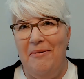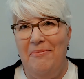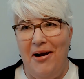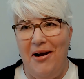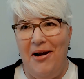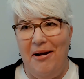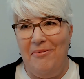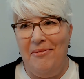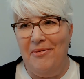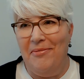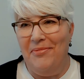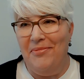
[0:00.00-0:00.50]
I
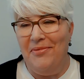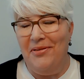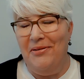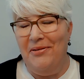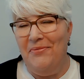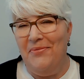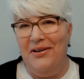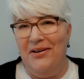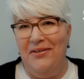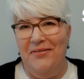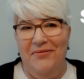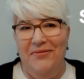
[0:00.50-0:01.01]
probably
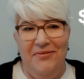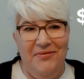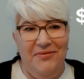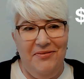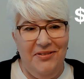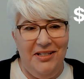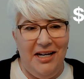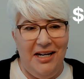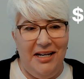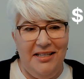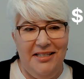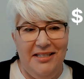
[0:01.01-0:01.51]
would have
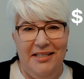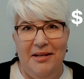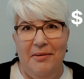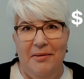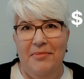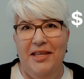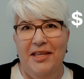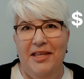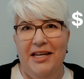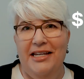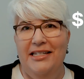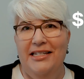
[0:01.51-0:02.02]
done
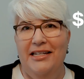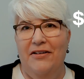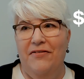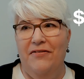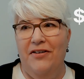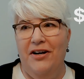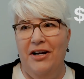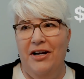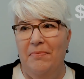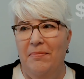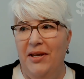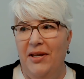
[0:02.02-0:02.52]
something
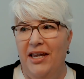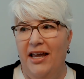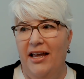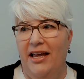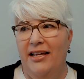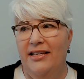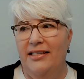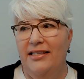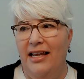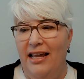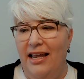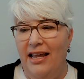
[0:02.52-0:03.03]
different,
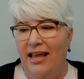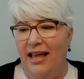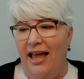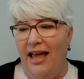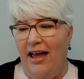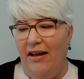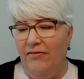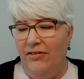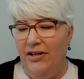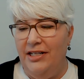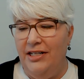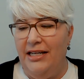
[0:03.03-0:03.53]
because
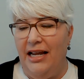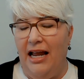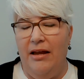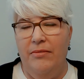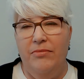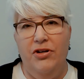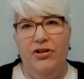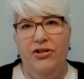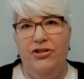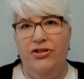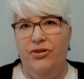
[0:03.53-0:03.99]
every time you're